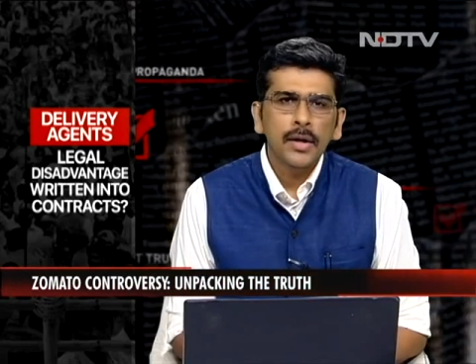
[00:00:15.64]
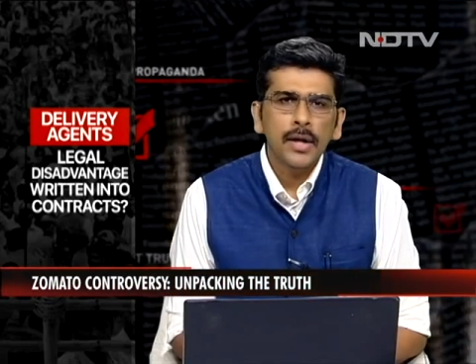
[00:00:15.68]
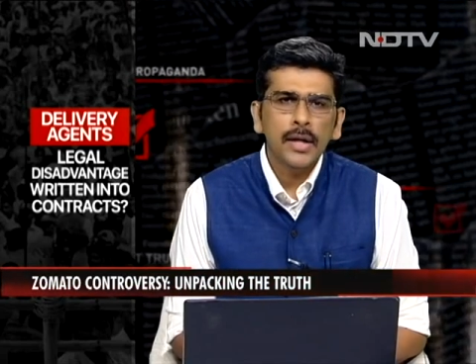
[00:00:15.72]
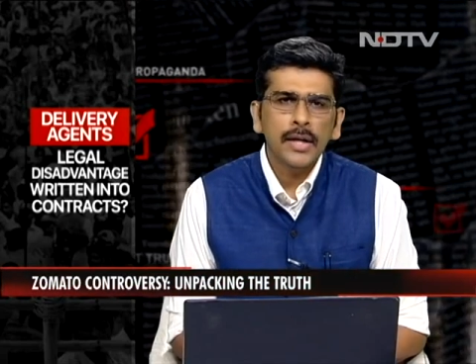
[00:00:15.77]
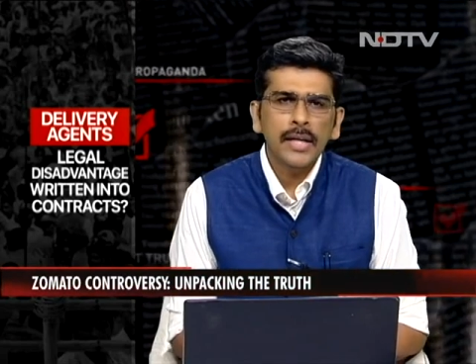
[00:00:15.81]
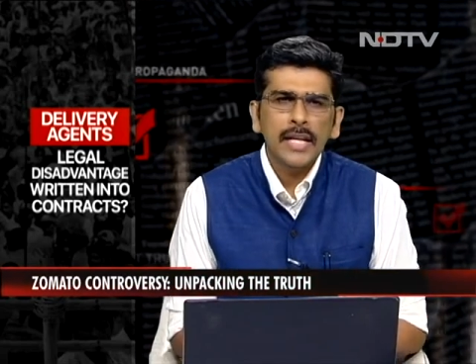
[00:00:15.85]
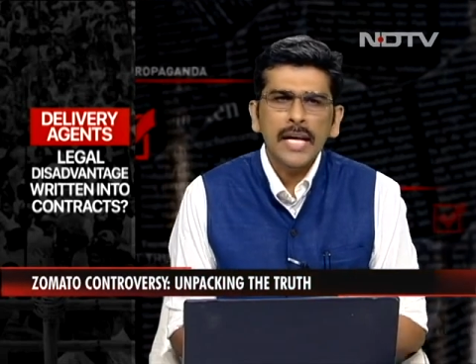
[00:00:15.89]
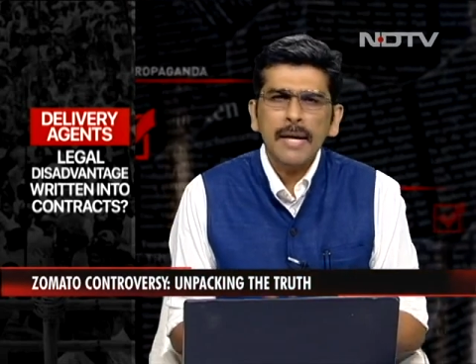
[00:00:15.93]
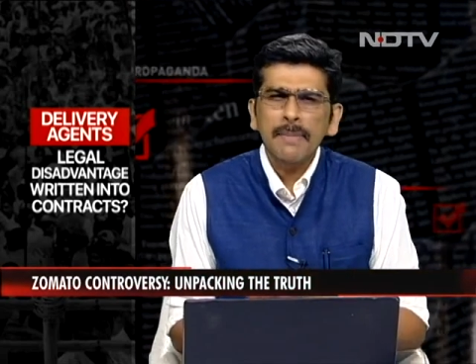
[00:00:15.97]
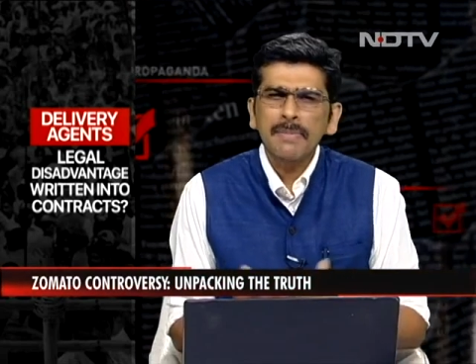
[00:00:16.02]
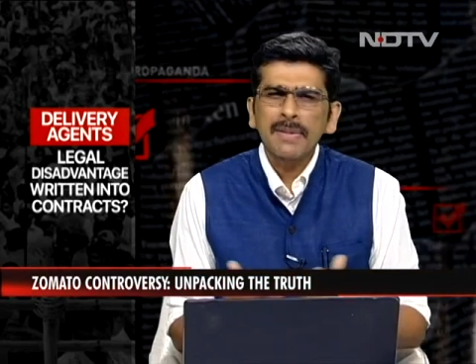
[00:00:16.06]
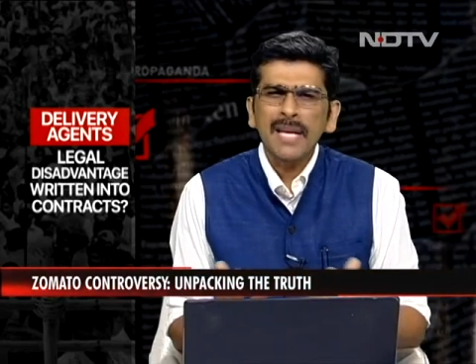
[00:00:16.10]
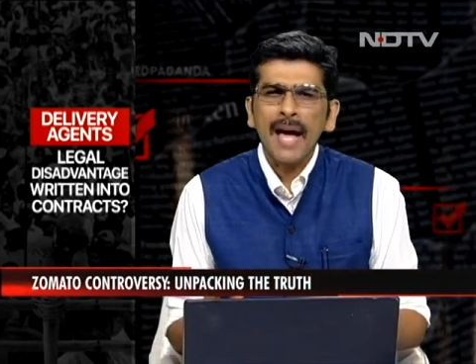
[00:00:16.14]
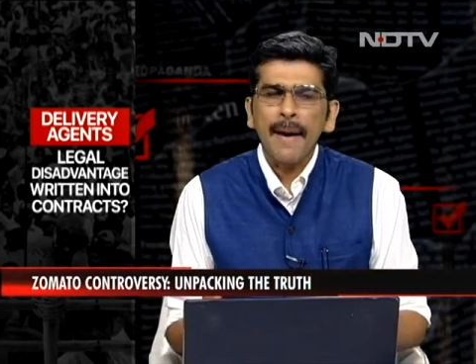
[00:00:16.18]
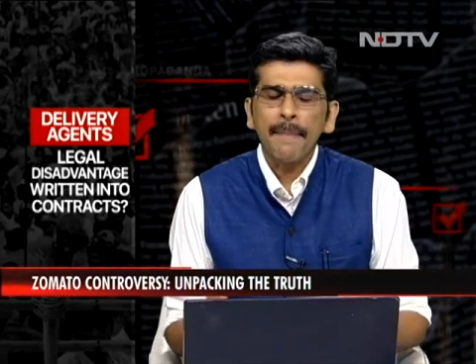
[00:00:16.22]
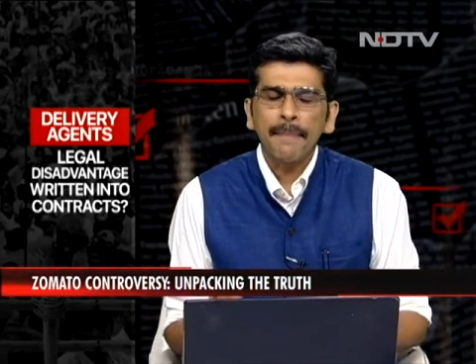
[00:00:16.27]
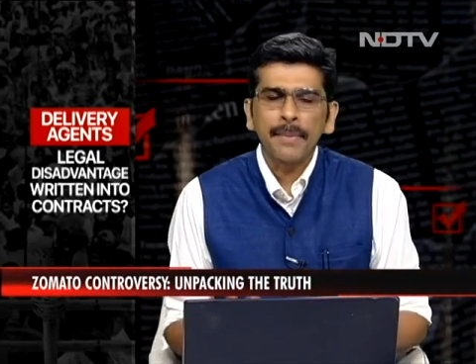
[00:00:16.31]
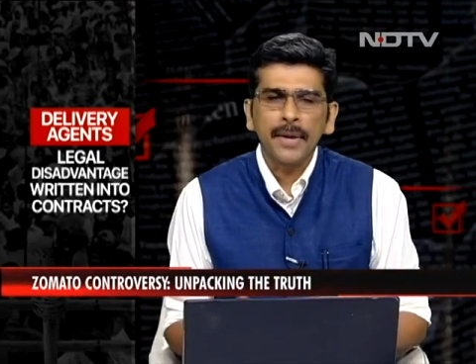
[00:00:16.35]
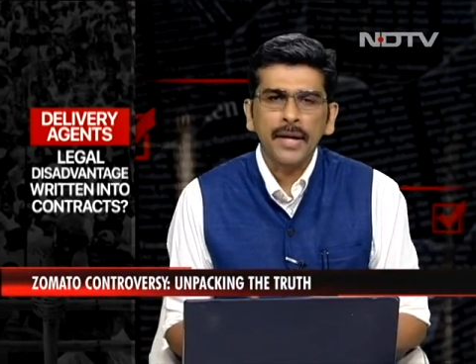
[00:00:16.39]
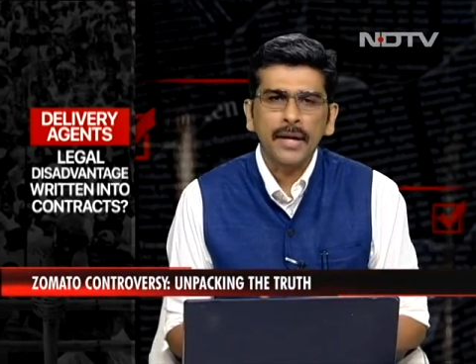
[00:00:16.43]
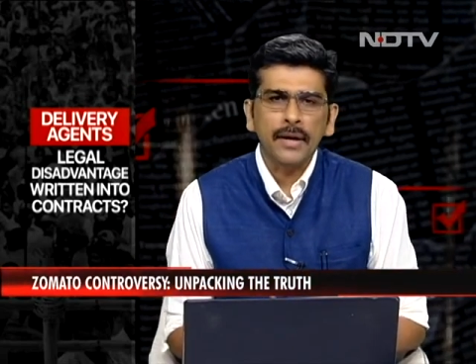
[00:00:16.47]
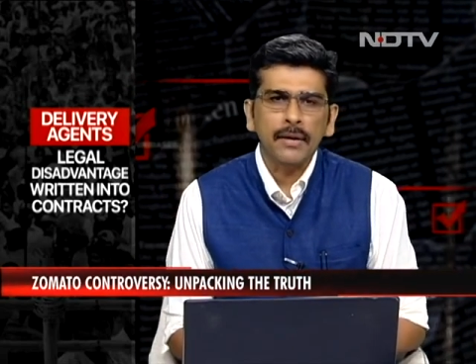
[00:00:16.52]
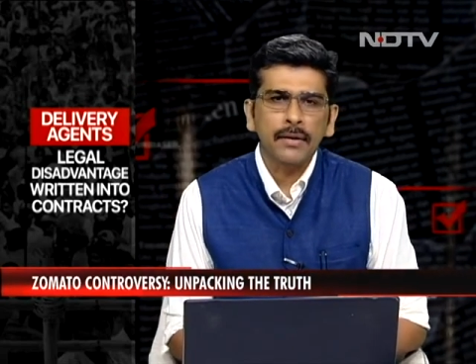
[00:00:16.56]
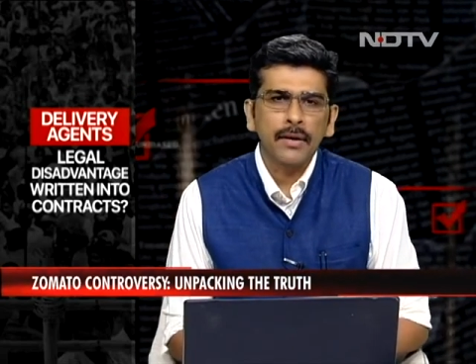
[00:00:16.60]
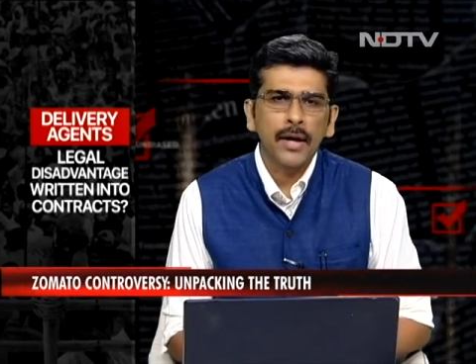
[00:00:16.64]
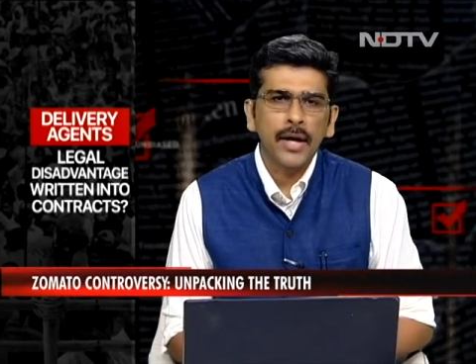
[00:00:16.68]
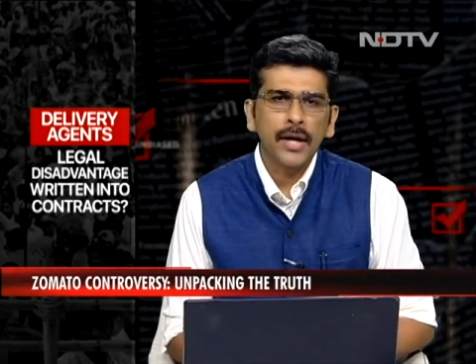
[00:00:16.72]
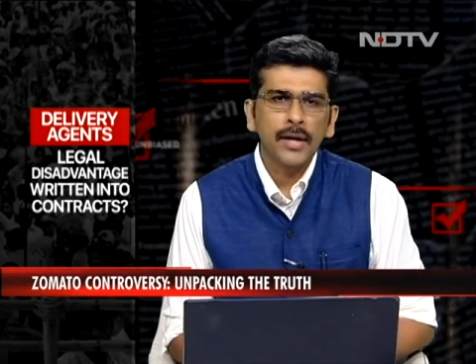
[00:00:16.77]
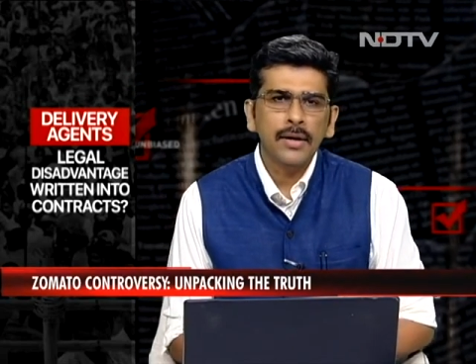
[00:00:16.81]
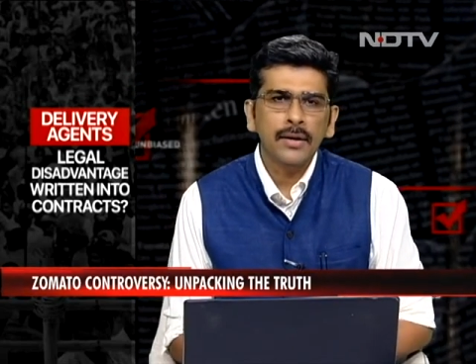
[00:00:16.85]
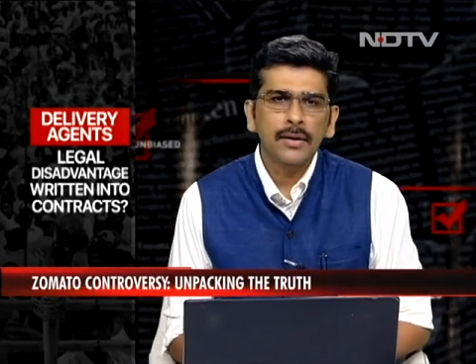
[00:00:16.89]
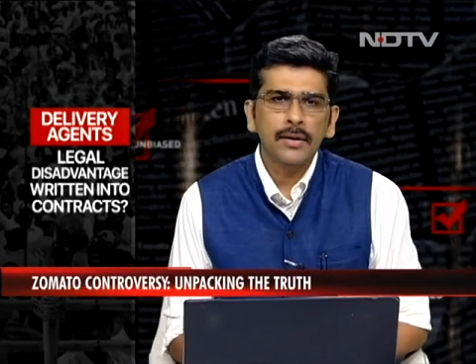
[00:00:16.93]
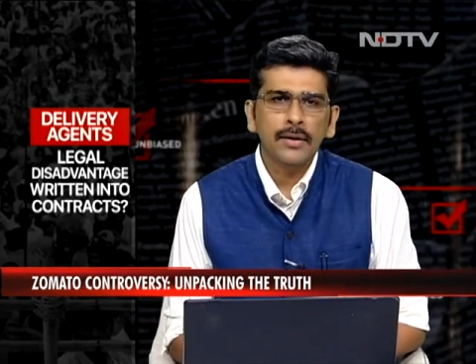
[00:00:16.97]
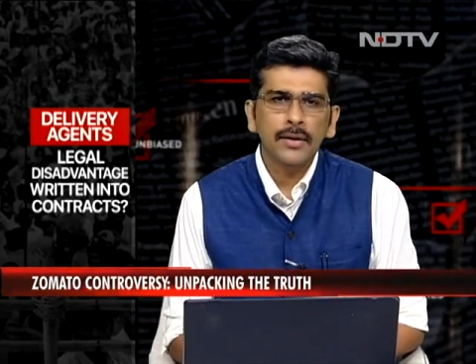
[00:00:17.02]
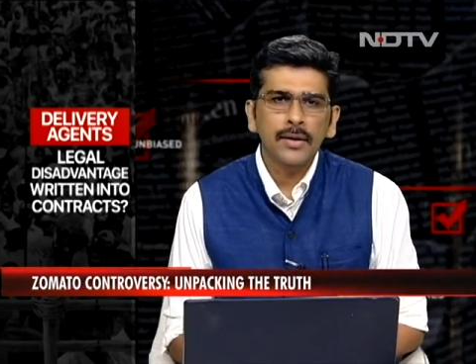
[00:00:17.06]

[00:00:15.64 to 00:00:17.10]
It keeps happening, right?